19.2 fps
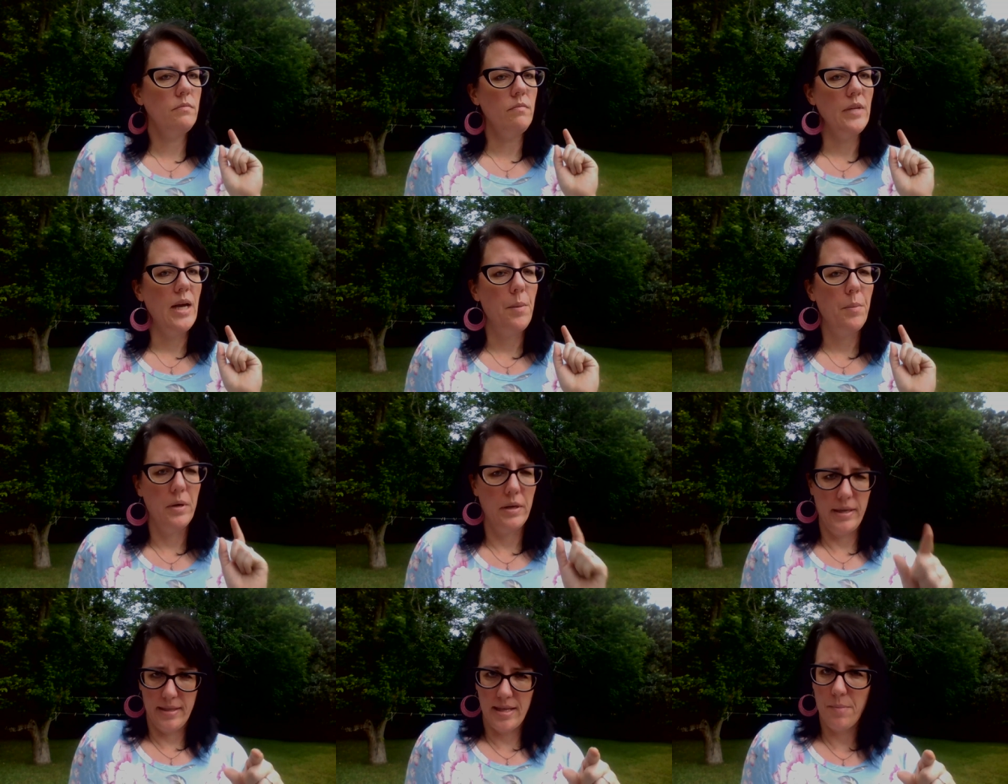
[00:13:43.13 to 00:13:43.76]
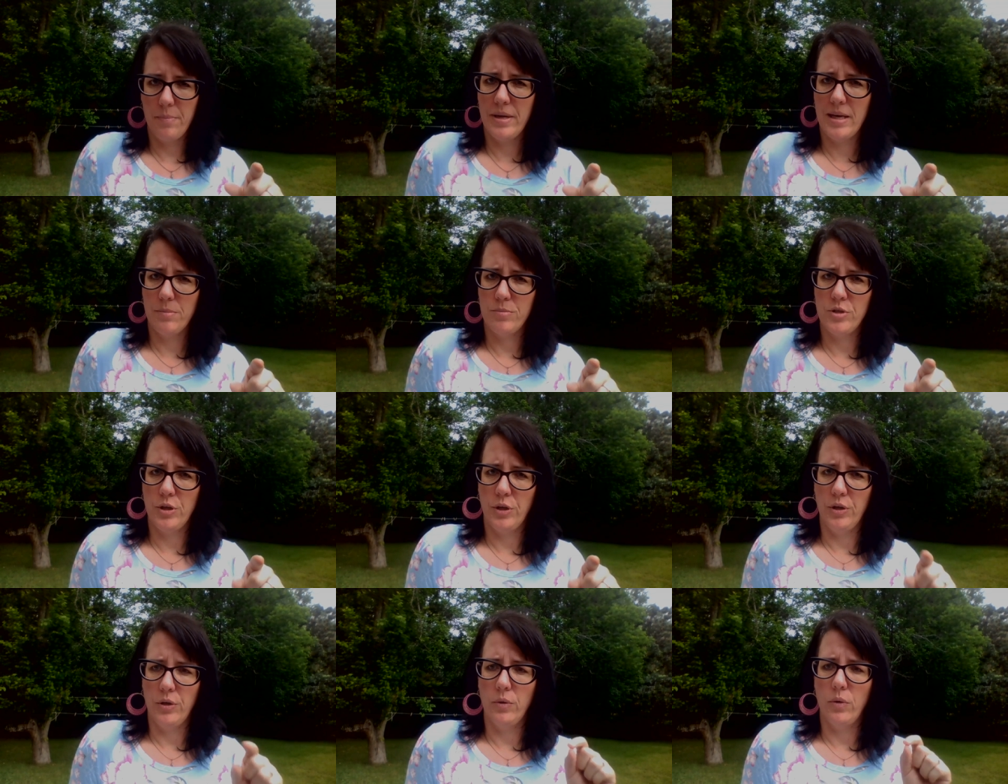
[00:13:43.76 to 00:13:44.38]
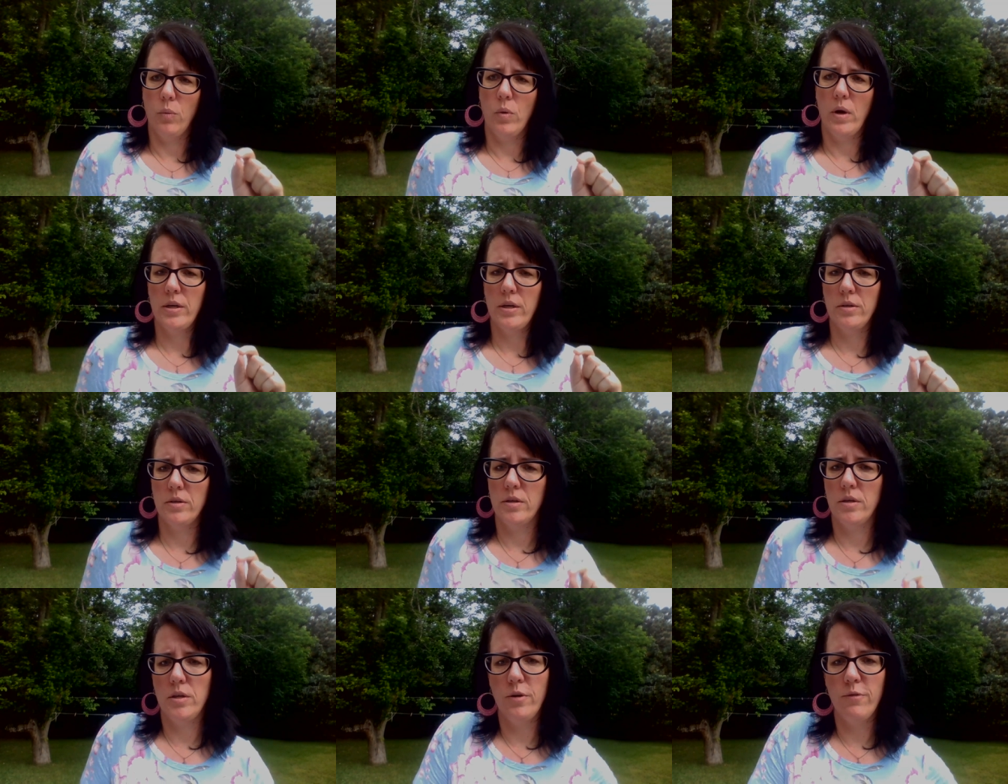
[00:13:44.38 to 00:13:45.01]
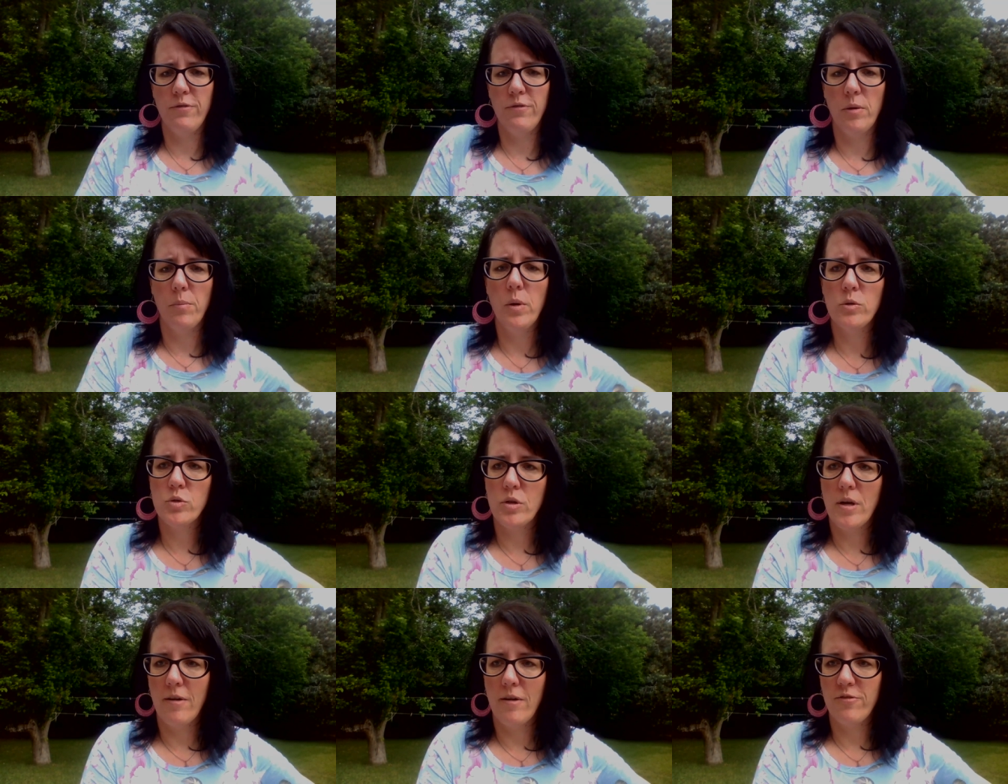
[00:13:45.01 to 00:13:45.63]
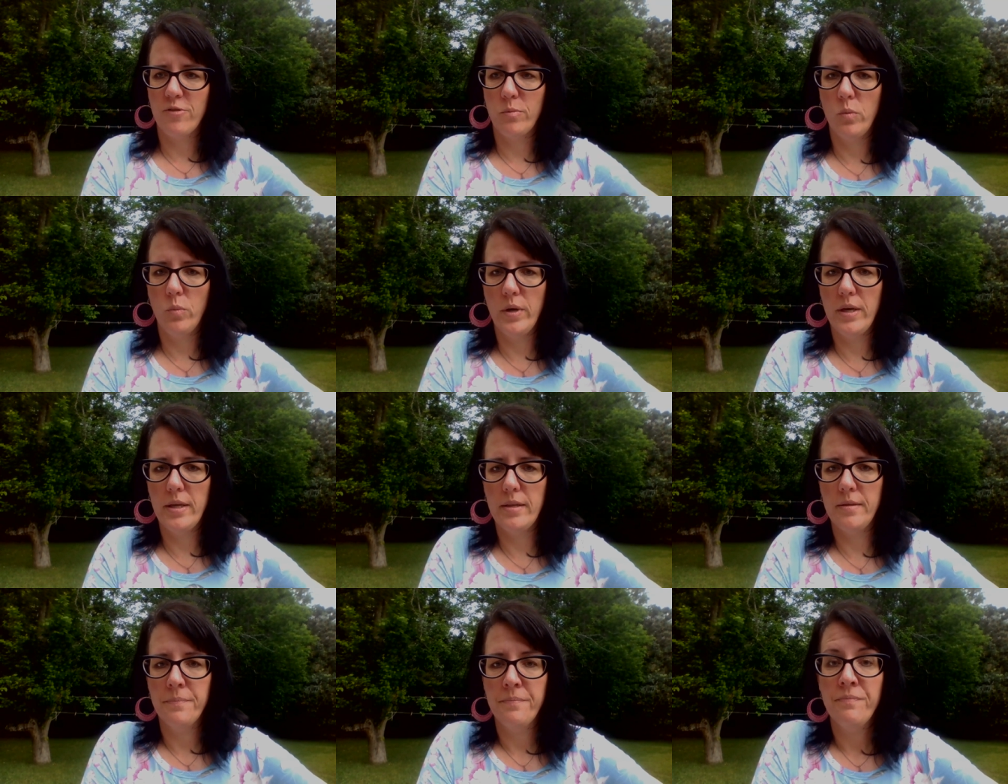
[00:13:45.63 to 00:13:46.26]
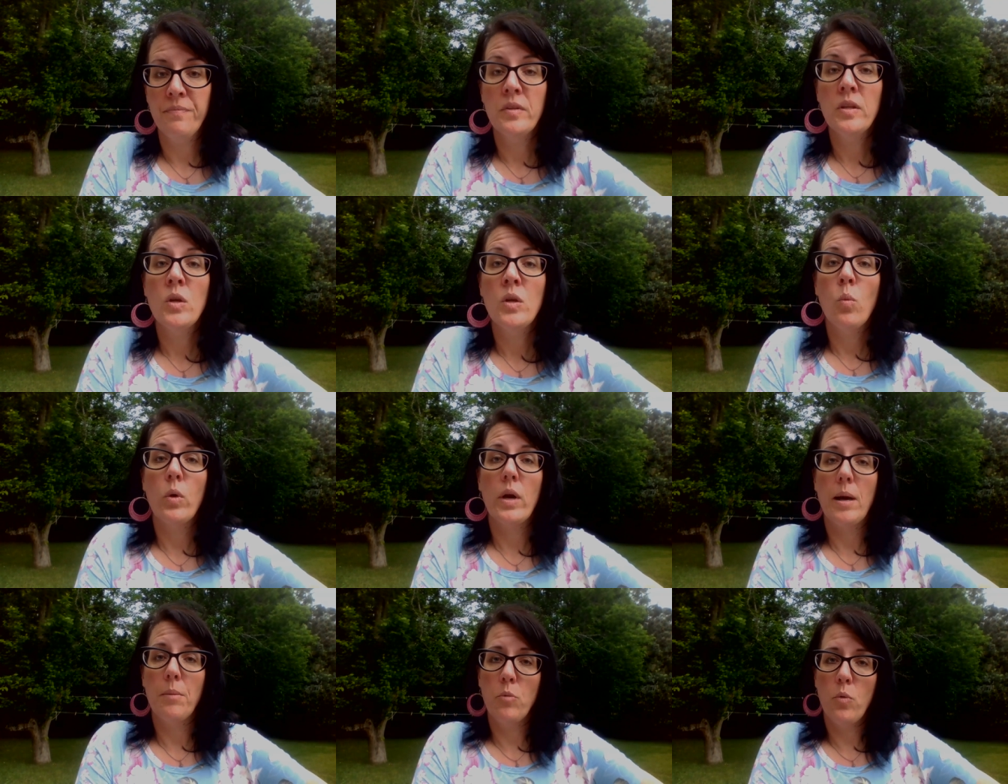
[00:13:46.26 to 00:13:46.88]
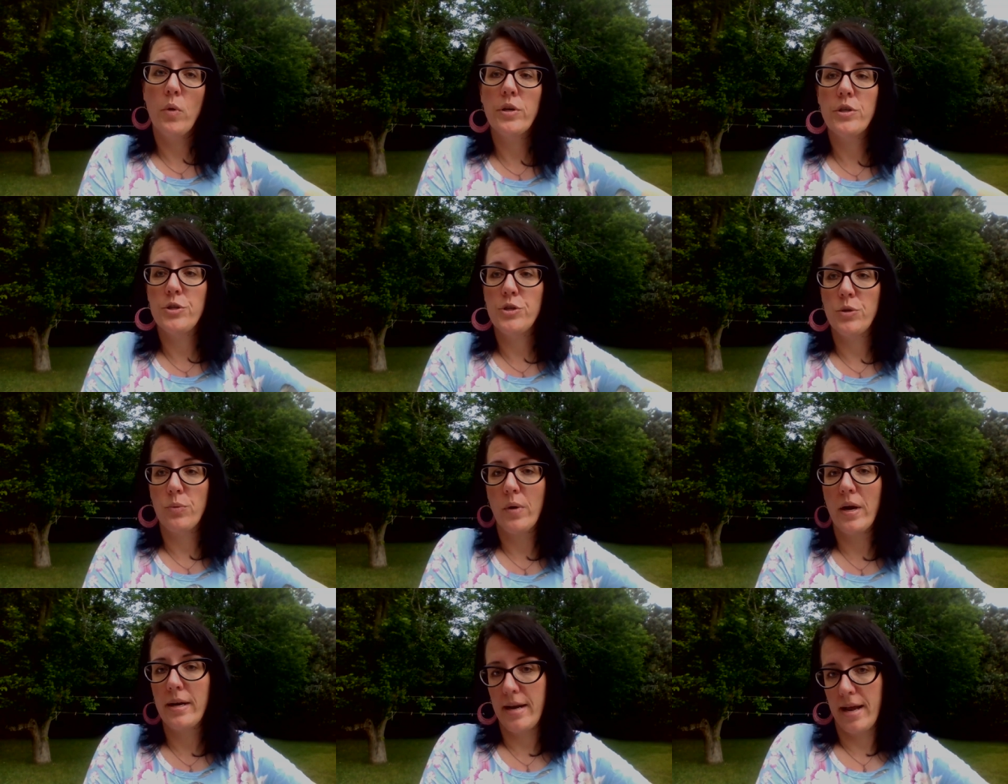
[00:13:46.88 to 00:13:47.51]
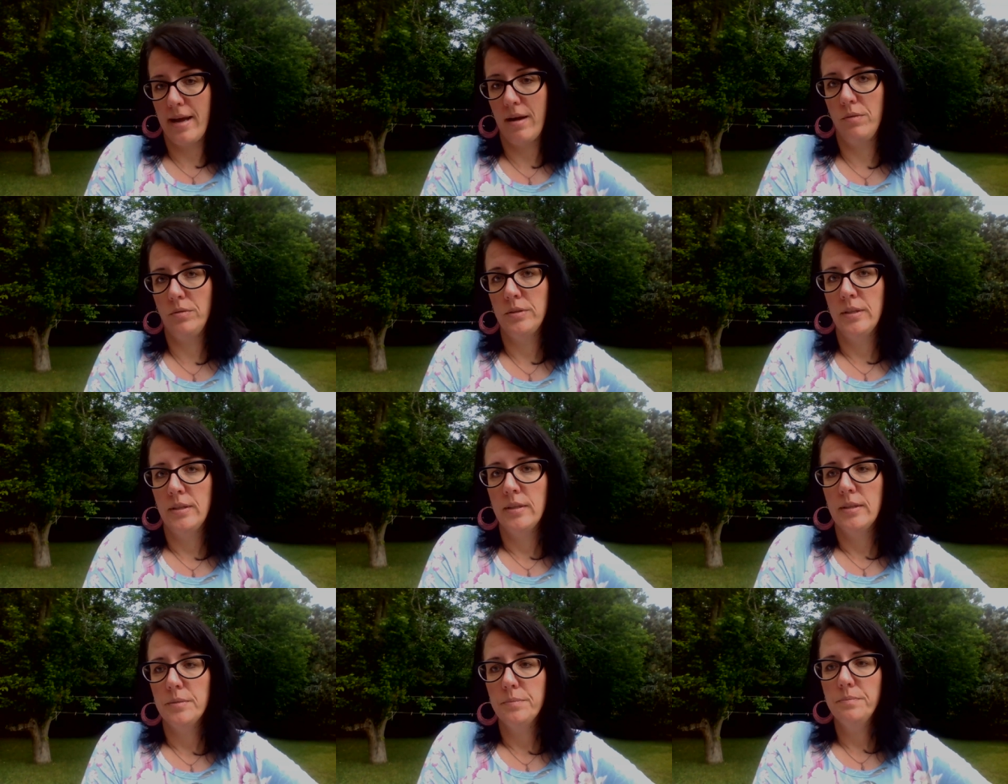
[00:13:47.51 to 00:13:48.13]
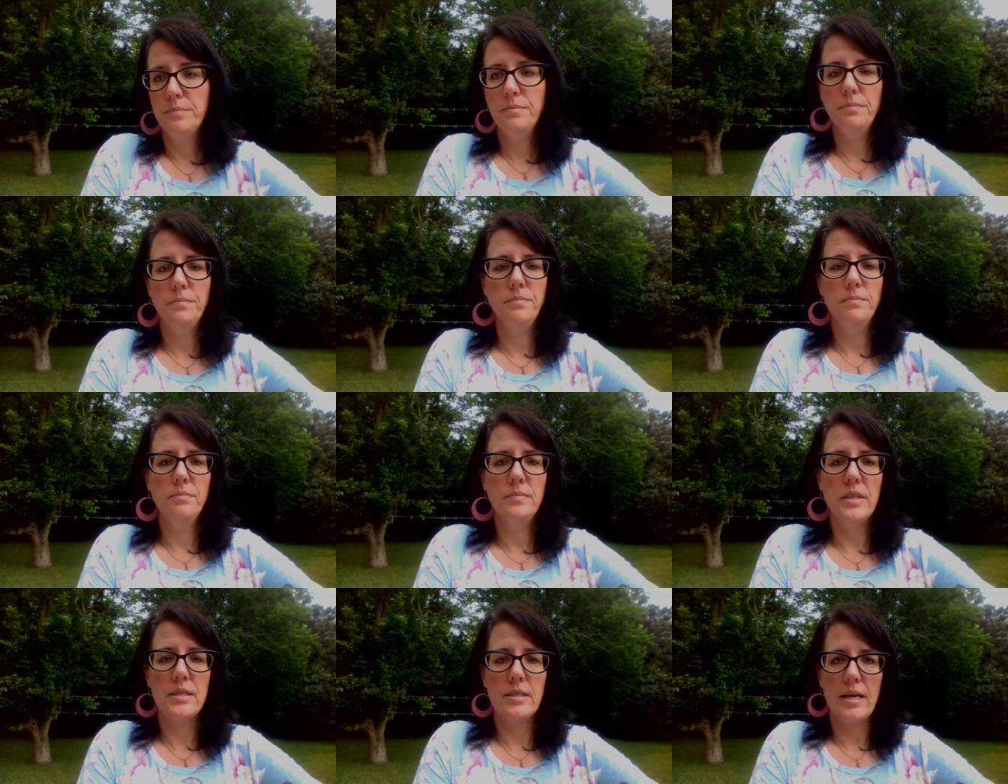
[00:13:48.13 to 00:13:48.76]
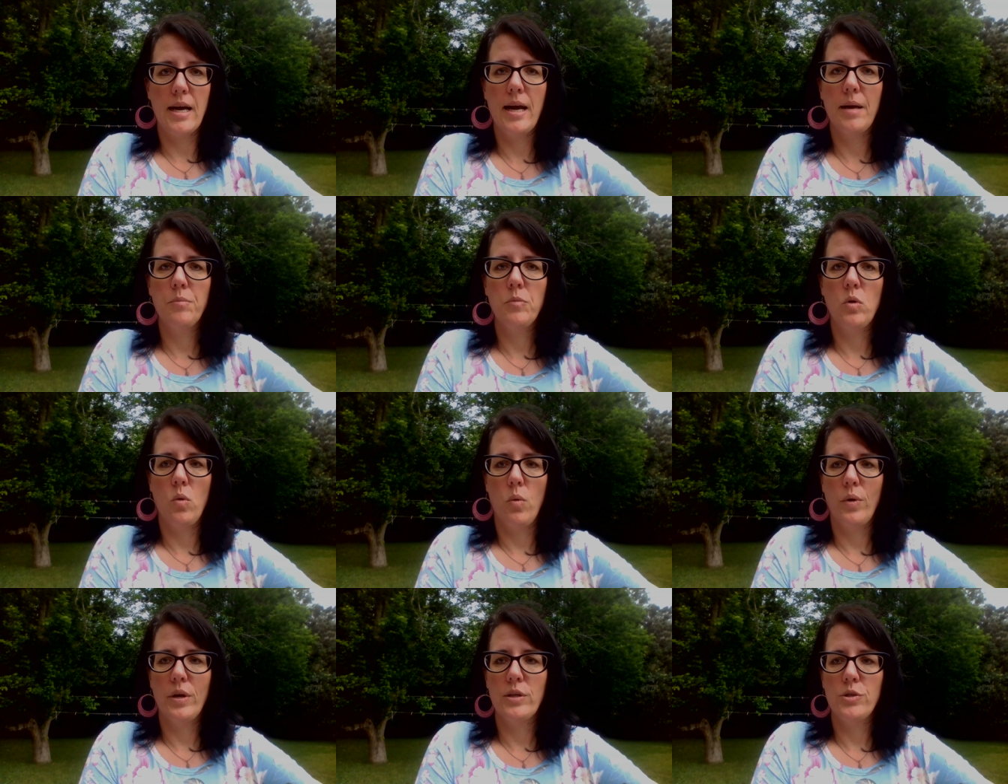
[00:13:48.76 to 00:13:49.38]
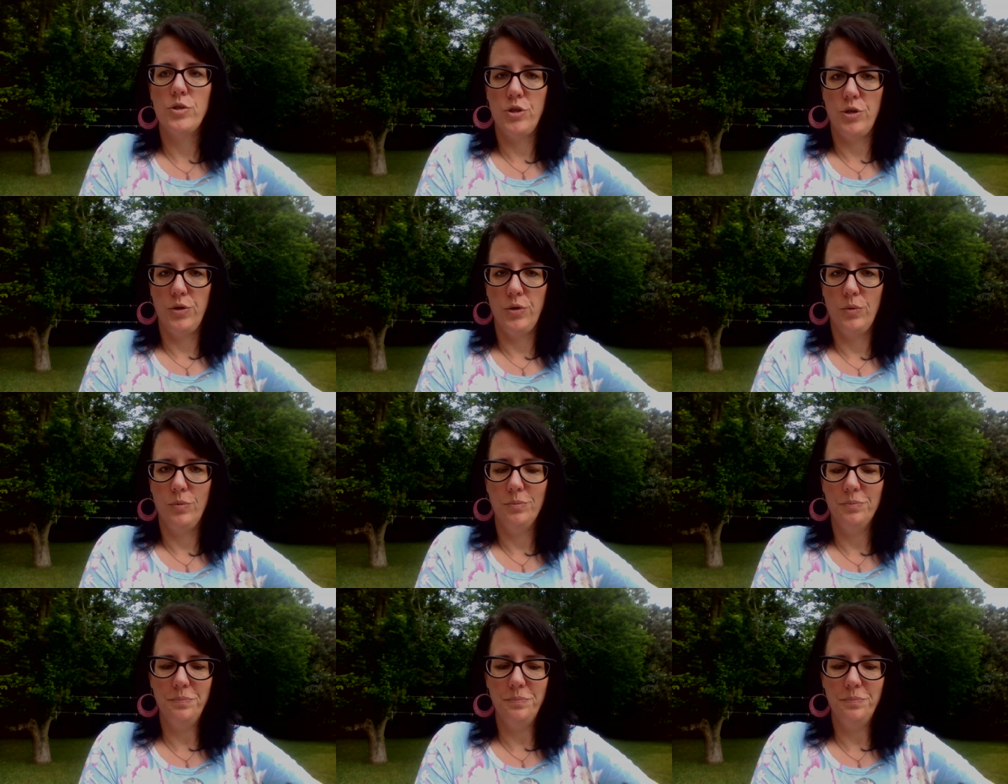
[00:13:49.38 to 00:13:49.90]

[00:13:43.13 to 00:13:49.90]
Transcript: I'm going to let that be up to you and what you feel most comfortable with. What I'm going to do right now is I'm going to